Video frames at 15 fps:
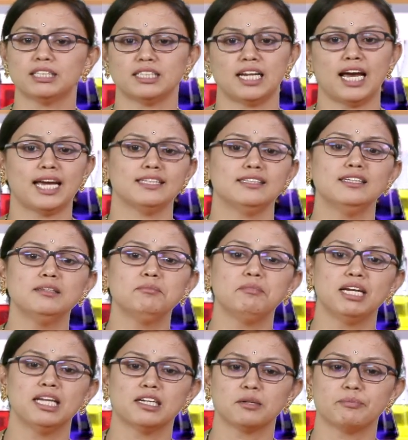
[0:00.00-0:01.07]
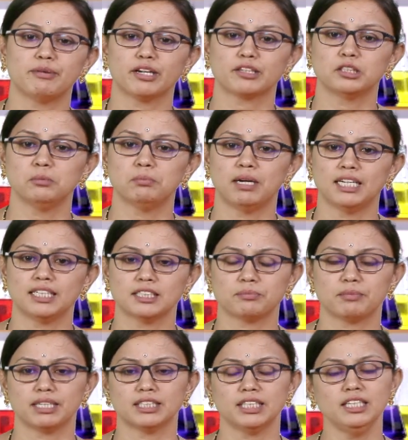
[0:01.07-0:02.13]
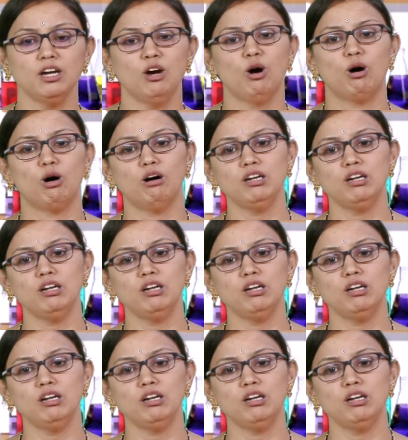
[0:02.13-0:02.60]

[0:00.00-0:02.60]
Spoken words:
either male reproductive part is present or